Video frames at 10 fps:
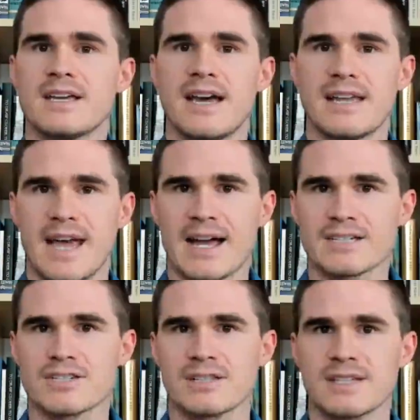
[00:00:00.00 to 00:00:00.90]
at
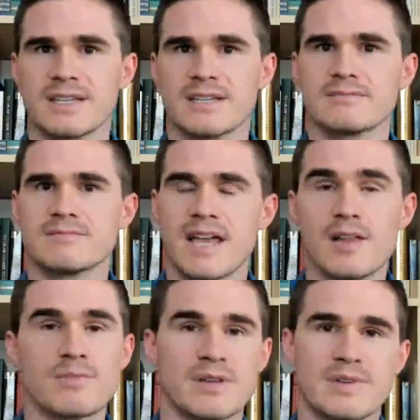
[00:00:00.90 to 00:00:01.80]
actually
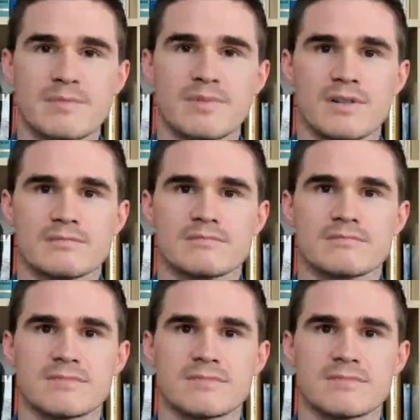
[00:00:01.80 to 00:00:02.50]
helping people,